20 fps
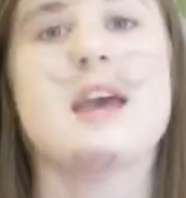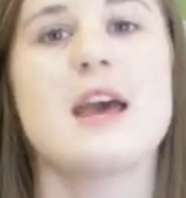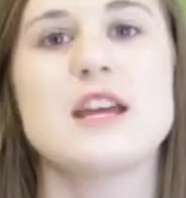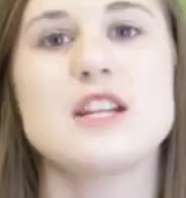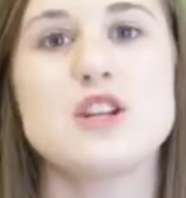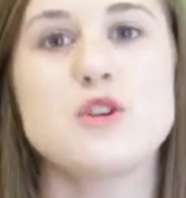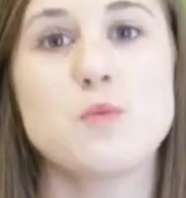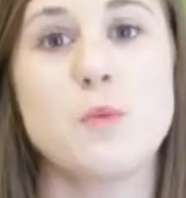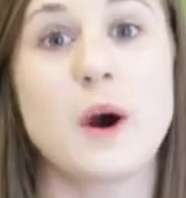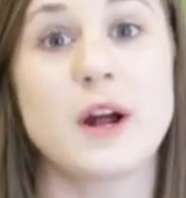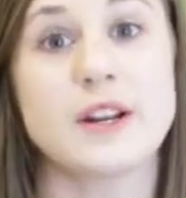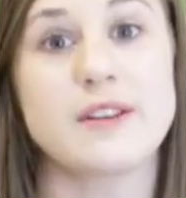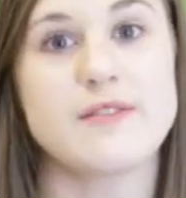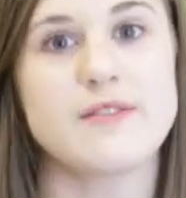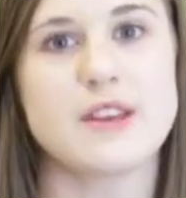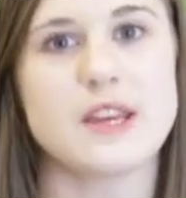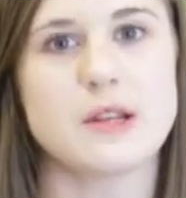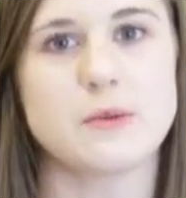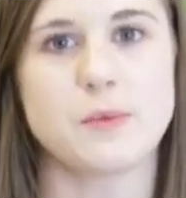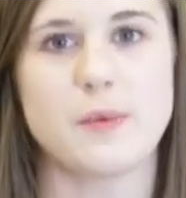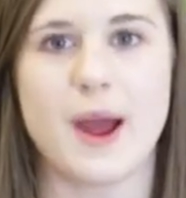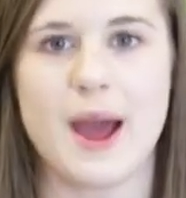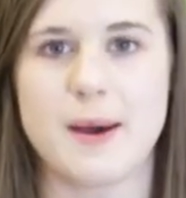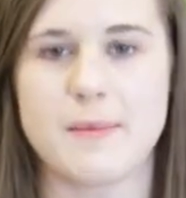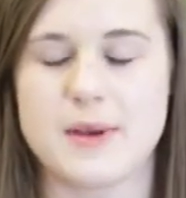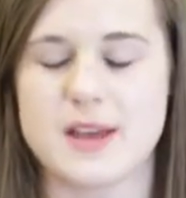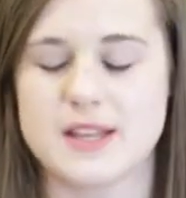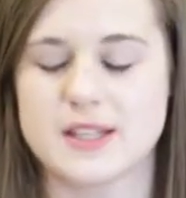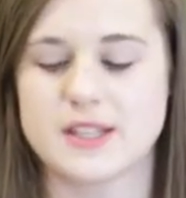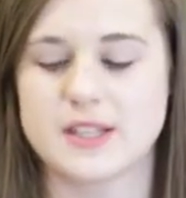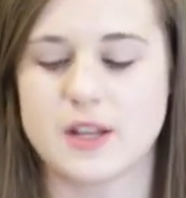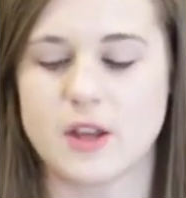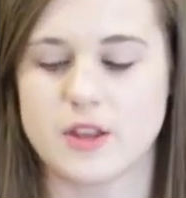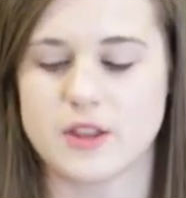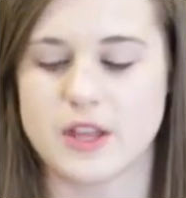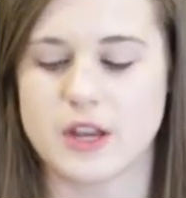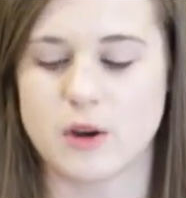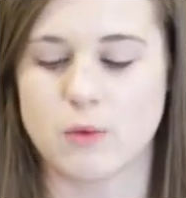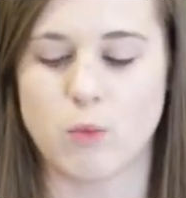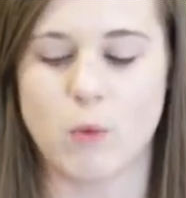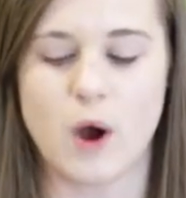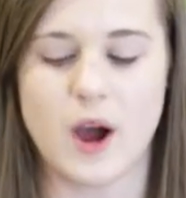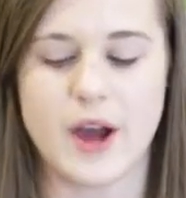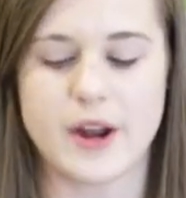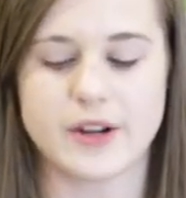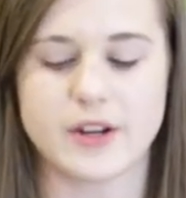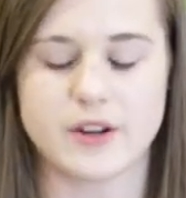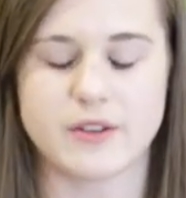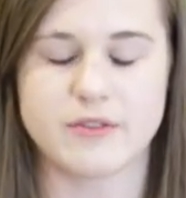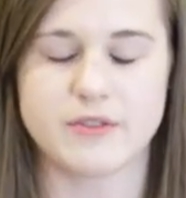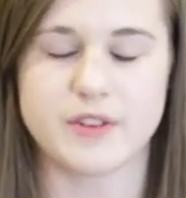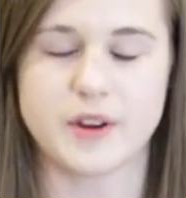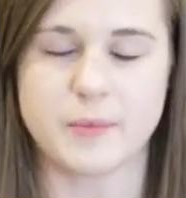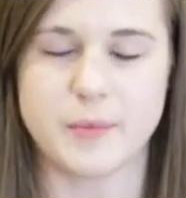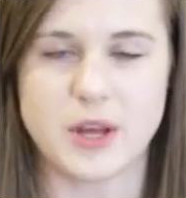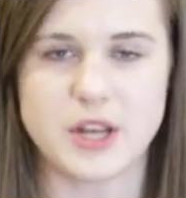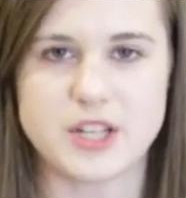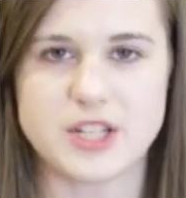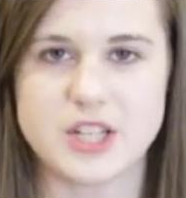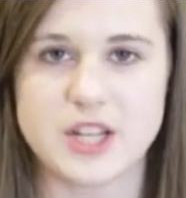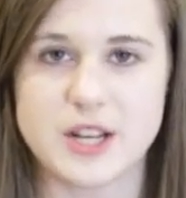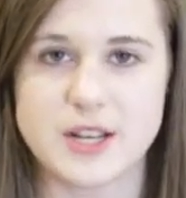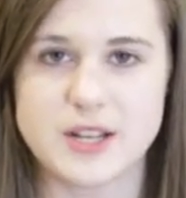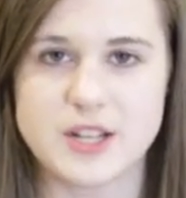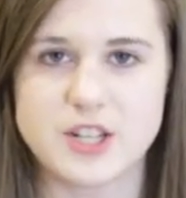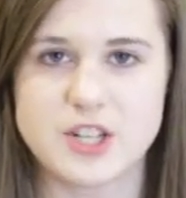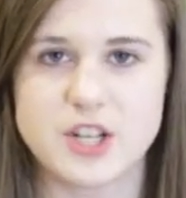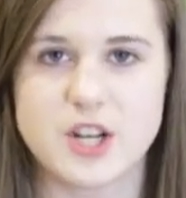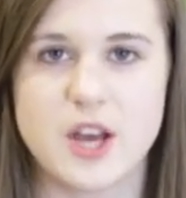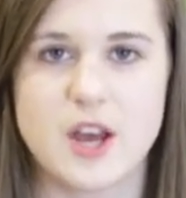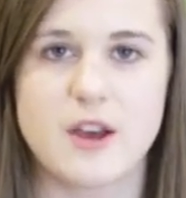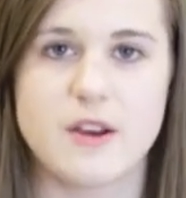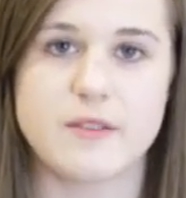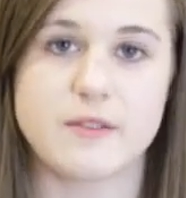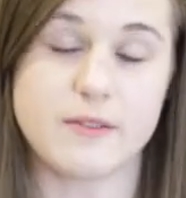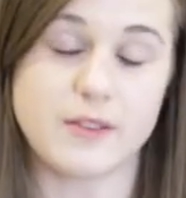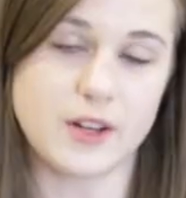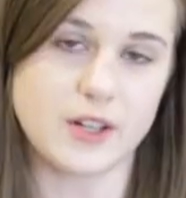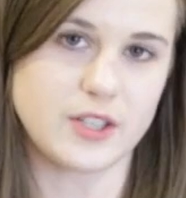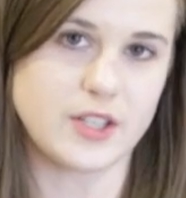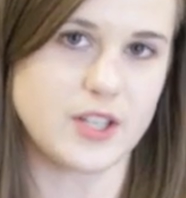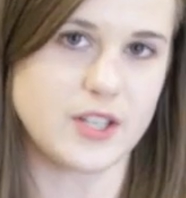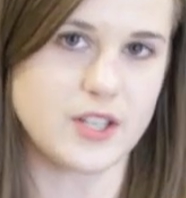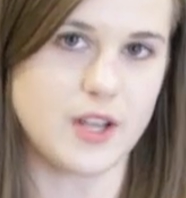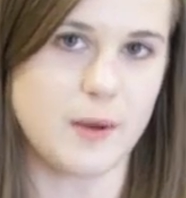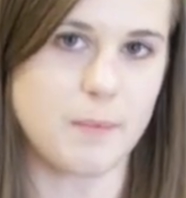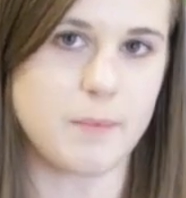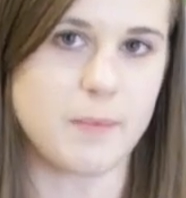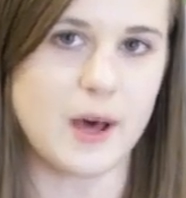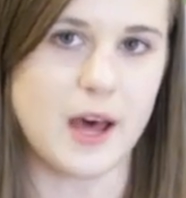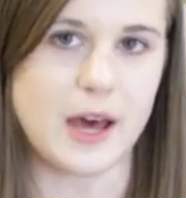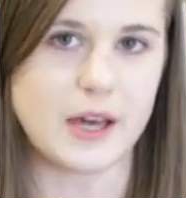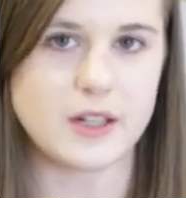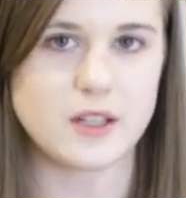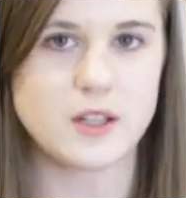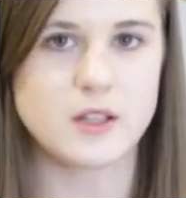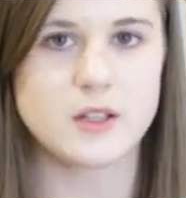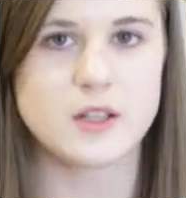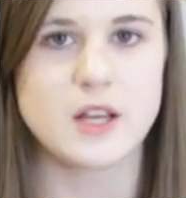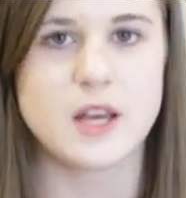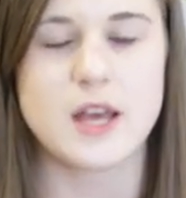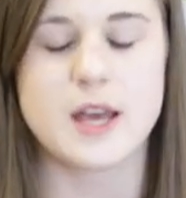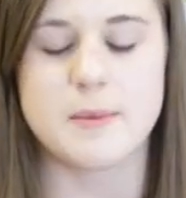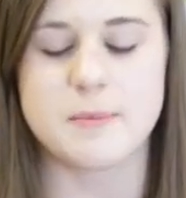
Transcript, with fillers: and you want to feed rabbits their water from a dish versus a bottle